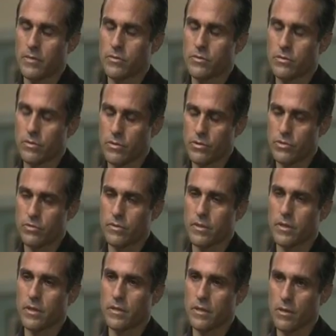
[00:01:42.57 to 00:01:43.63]
Is
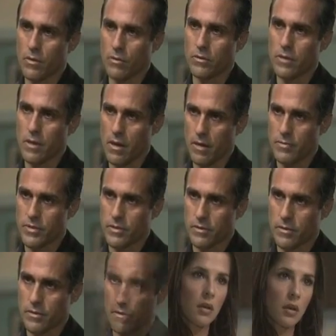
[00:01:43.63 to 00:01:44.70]
surgery the only option?